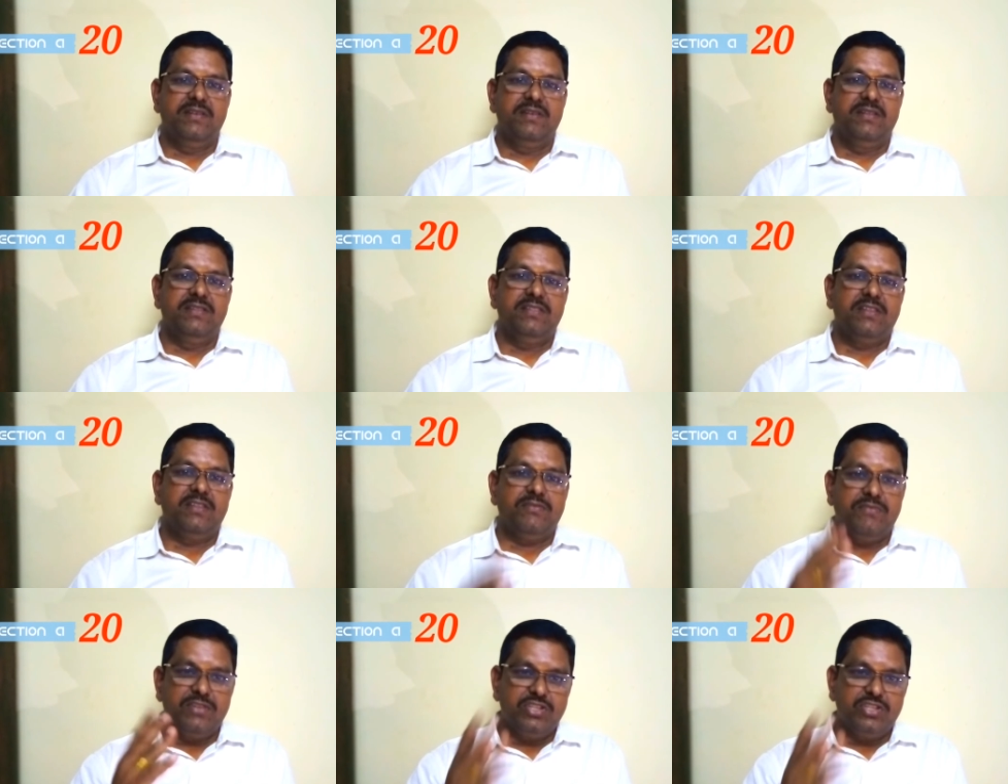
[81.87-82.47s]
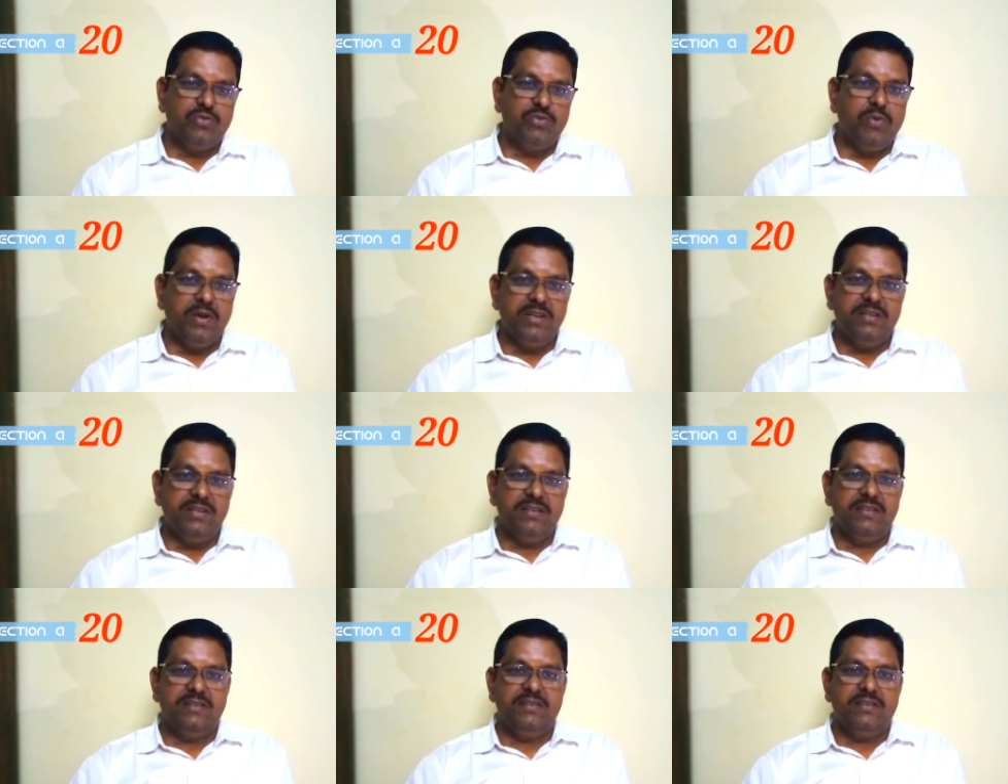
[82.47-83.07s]
The first one
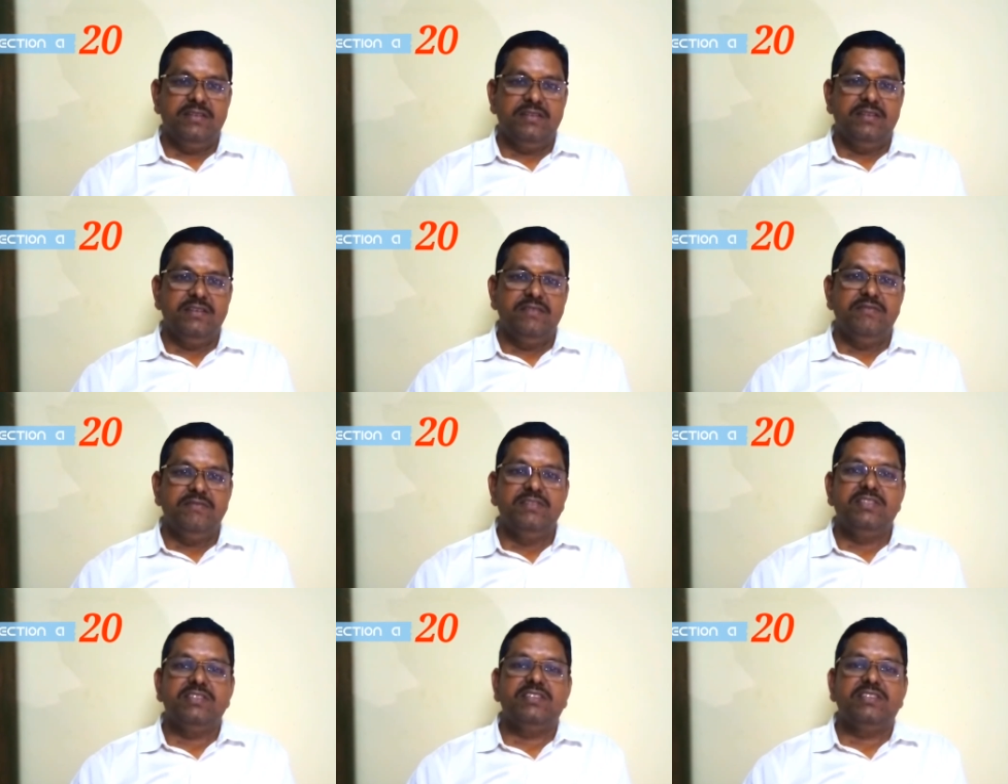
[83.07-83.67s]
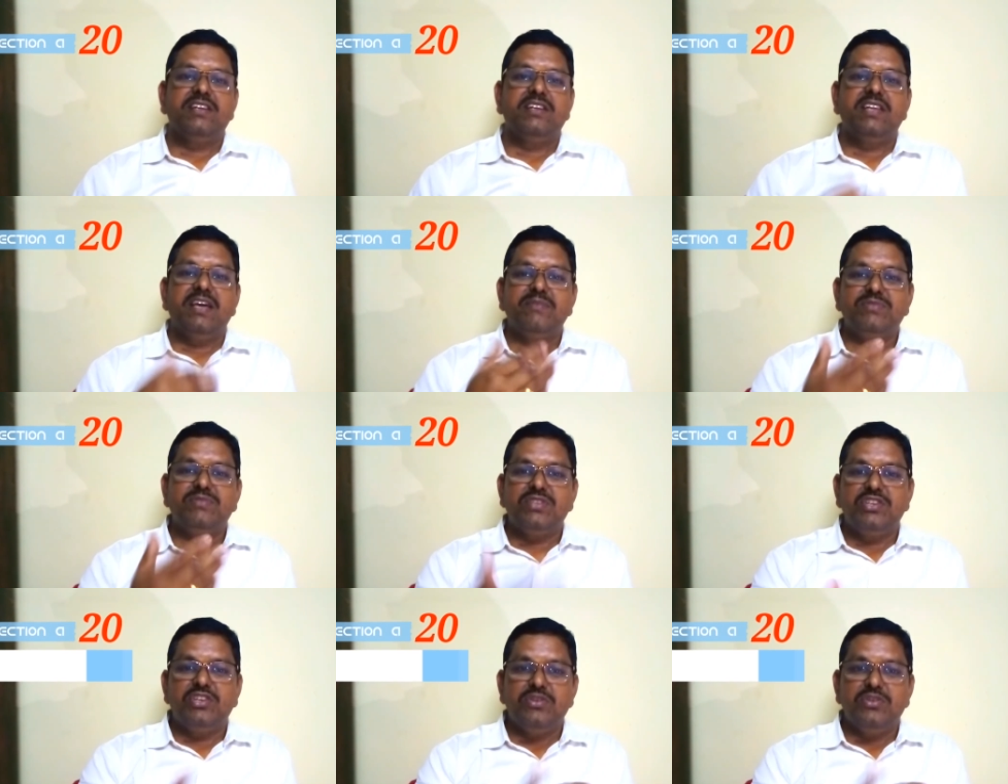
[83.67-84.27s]
with 10
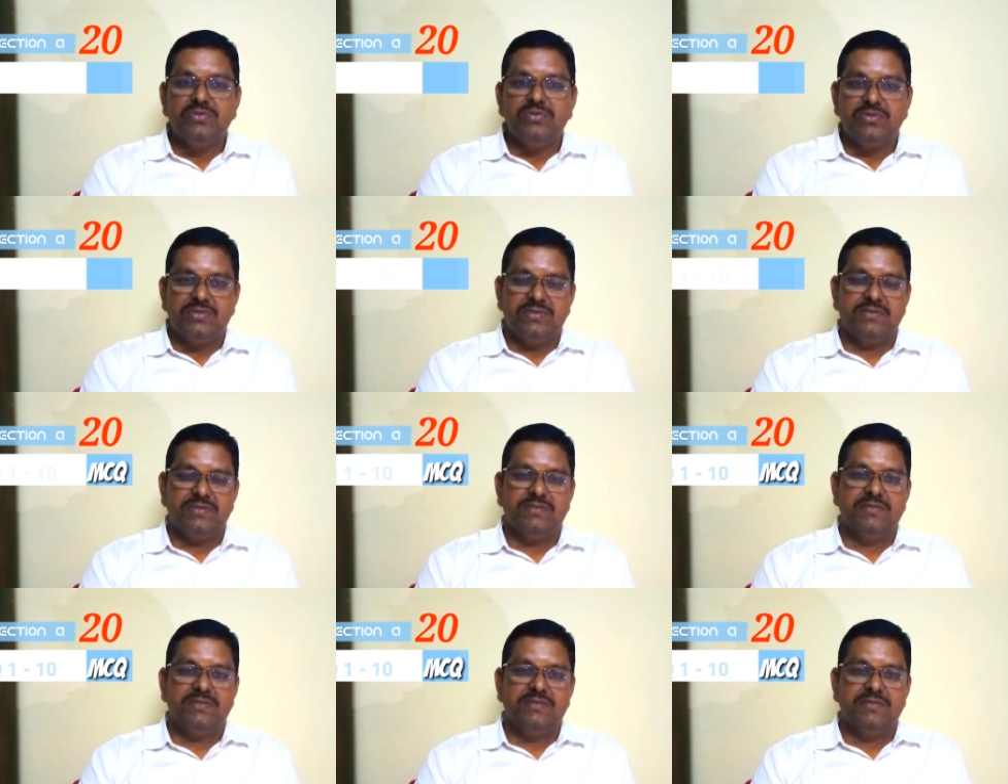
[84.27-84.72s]
MCQs,